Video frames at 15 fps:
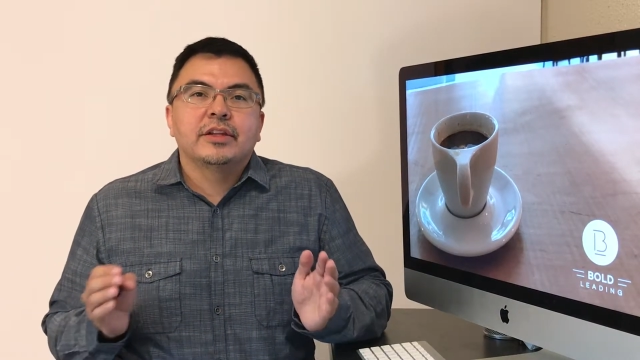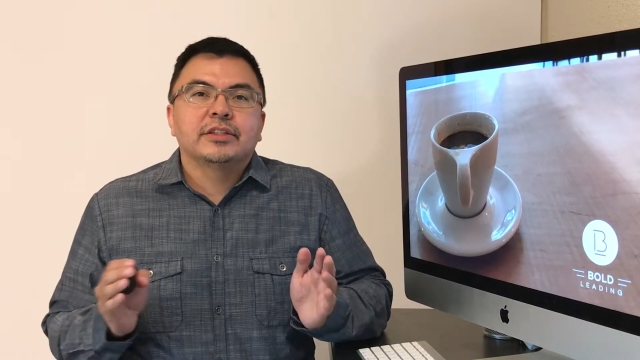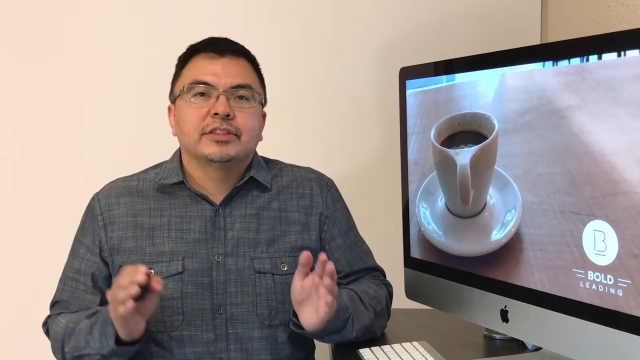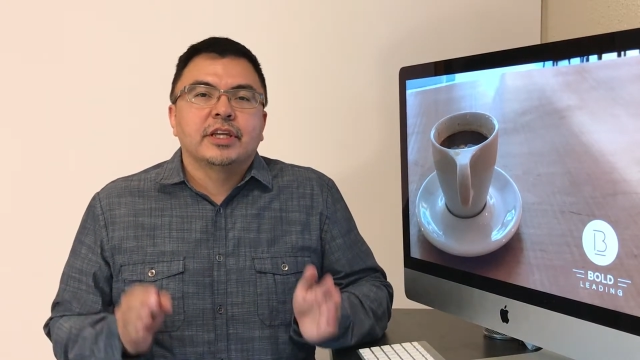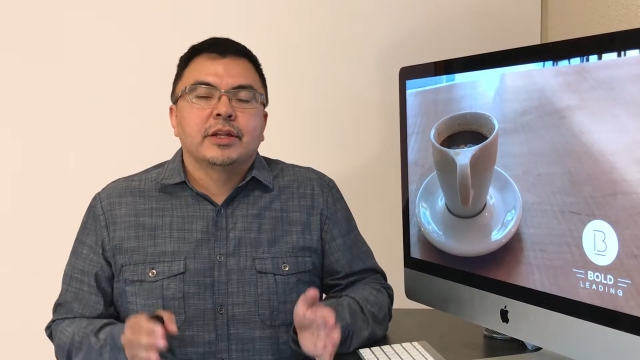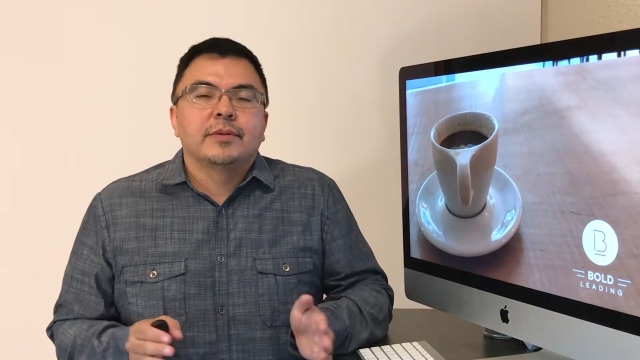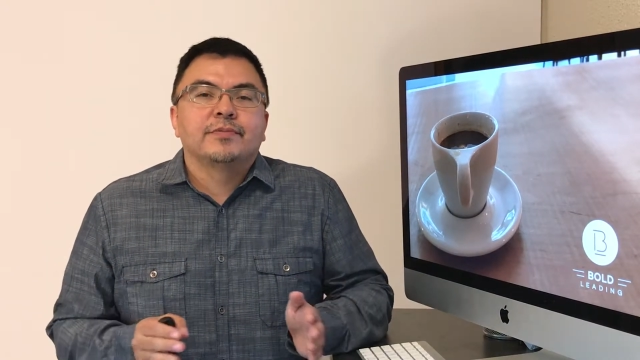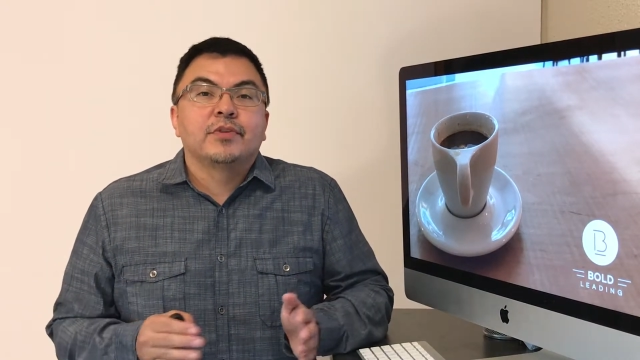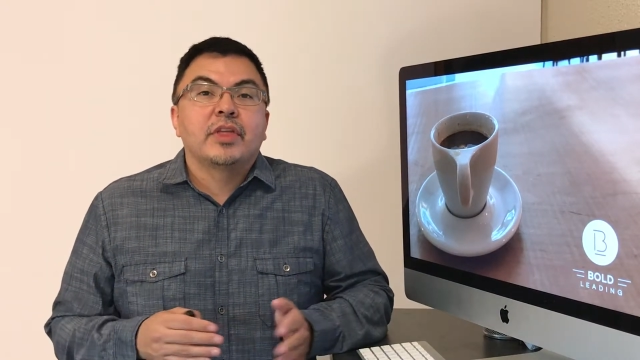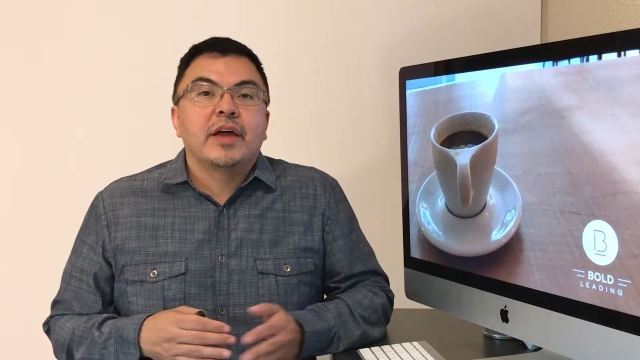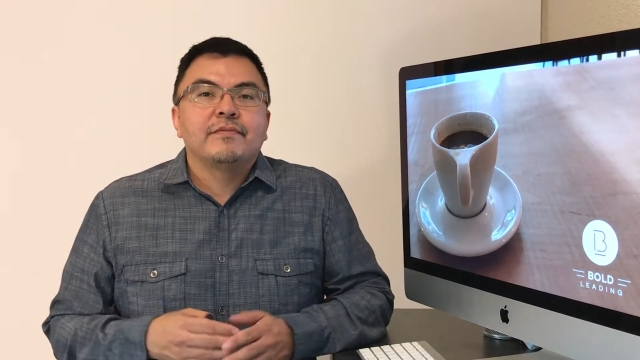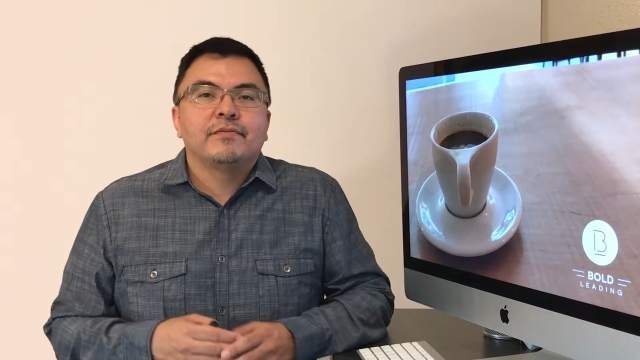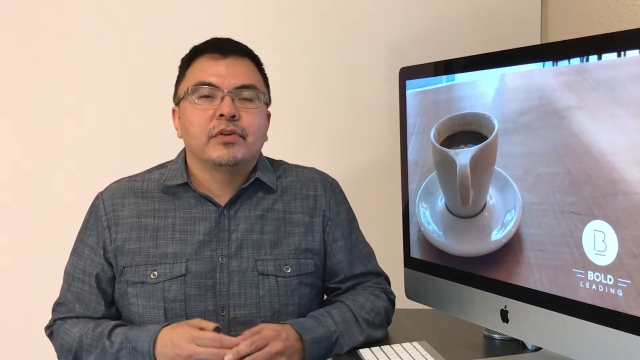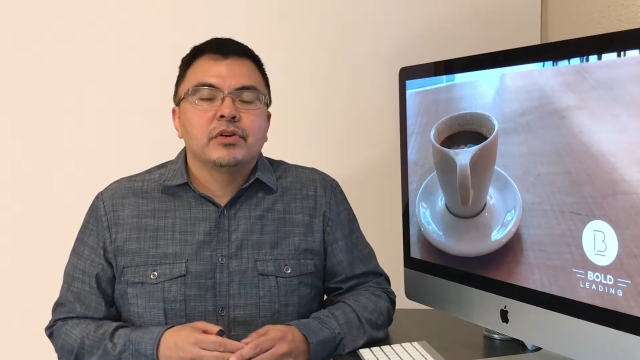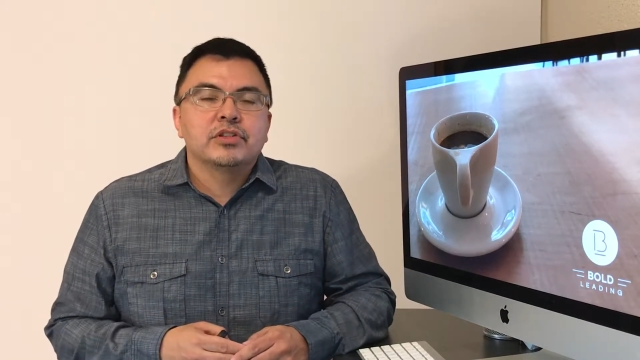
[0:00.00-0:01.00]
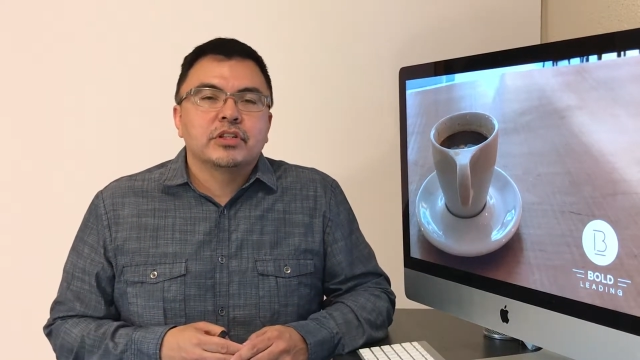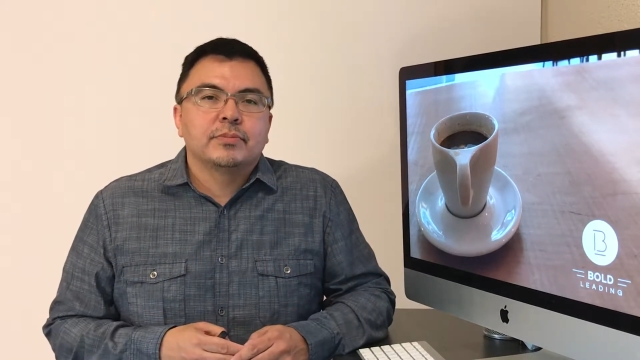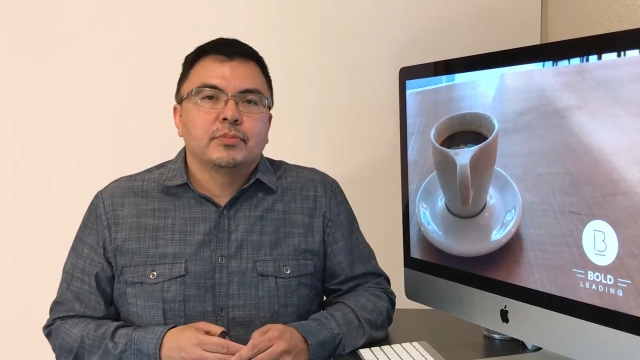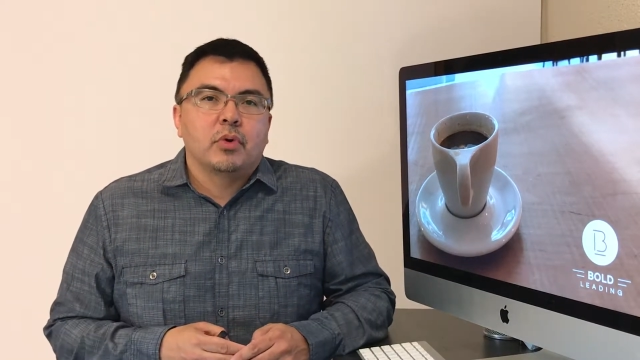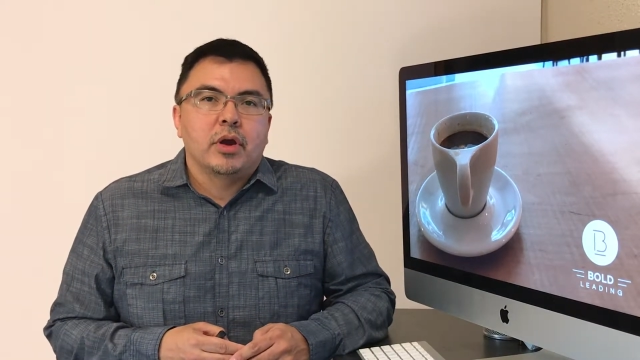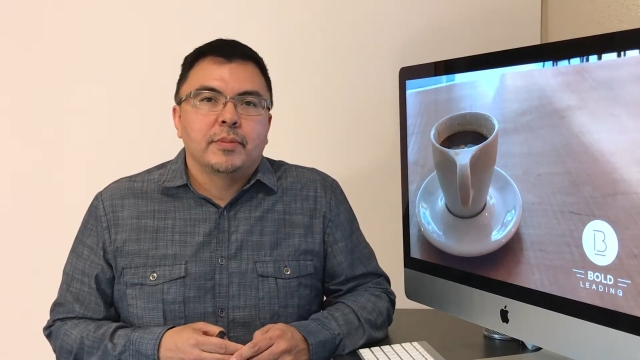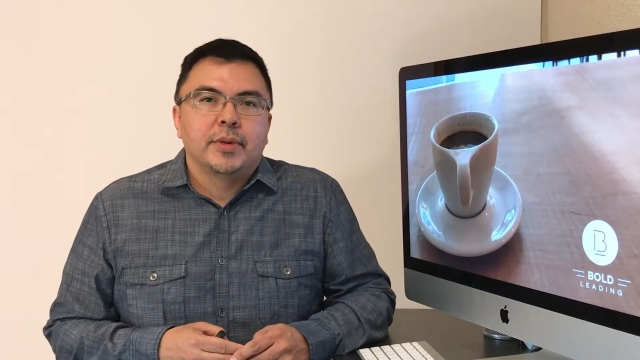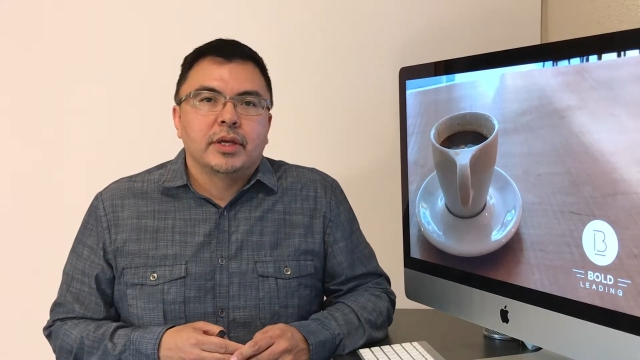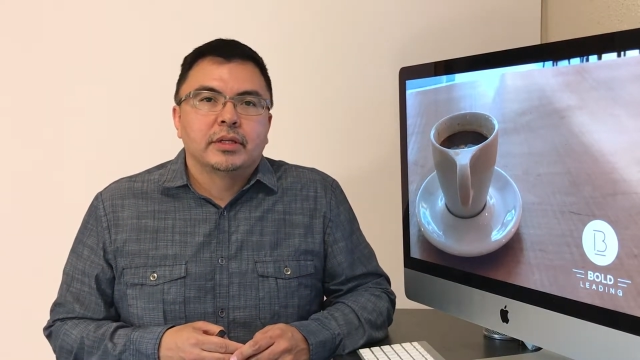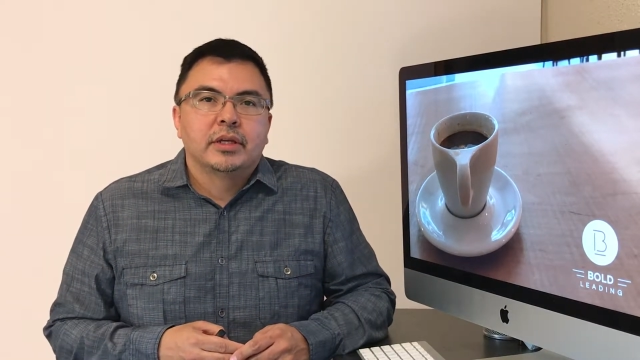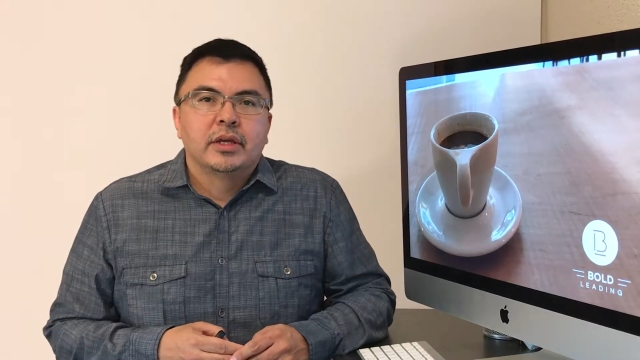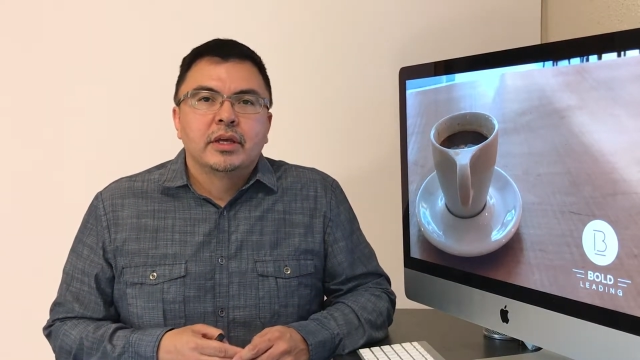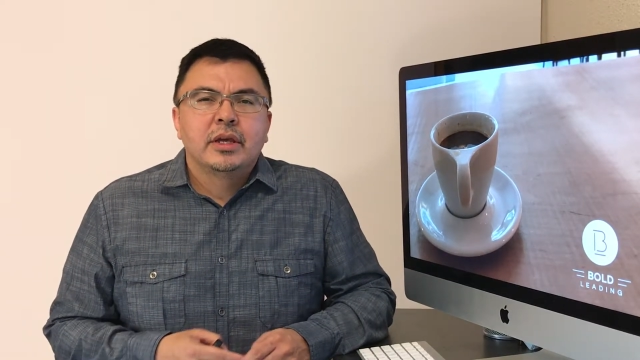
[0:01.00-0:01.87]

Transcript: to set up for that first appointment,